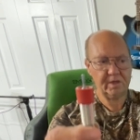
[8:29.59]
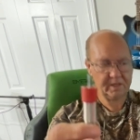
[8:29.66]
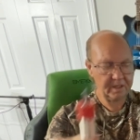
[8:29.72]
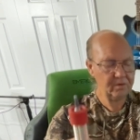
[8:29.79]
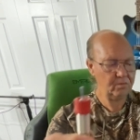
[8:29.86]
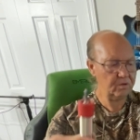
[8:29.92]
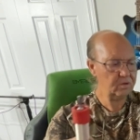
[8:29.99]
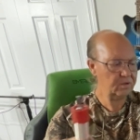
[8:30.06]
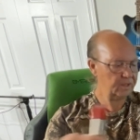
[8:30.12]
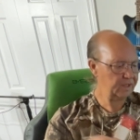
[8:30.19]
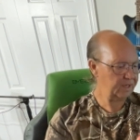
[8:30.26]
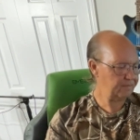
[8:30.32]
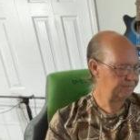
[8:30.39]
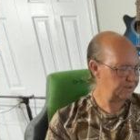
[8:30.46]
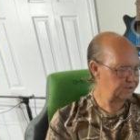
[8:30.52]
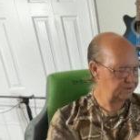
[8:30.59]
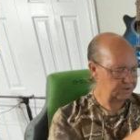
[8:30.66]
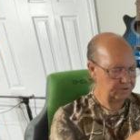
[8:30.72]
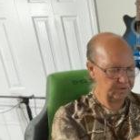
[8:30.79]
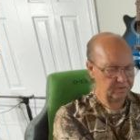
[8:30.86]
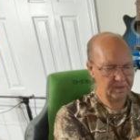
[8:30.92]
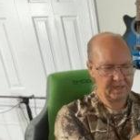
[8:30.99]
it will clamp
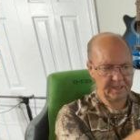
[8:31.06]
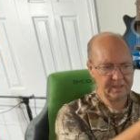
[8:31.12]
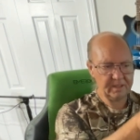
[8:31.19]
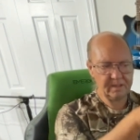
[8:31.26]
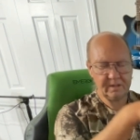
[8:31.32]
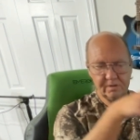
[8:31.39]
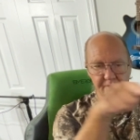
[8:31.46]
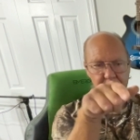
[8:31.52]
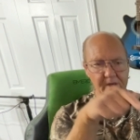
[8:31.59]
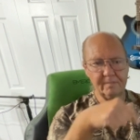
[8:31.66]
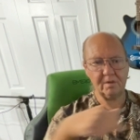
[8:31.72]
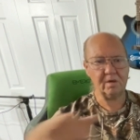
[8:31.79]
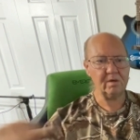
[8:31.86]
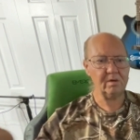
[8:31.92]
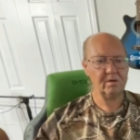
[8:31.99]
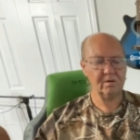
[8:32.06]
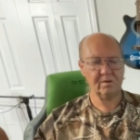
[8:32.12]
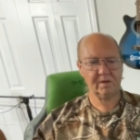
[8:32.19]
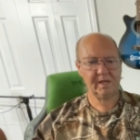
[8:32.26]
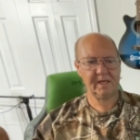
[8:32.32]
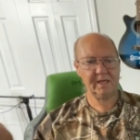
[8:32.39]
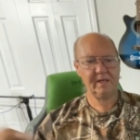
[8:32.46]
into any Dremel,
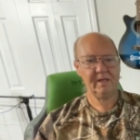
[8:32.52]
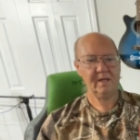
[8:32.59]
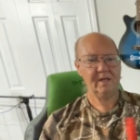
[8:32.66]
okay?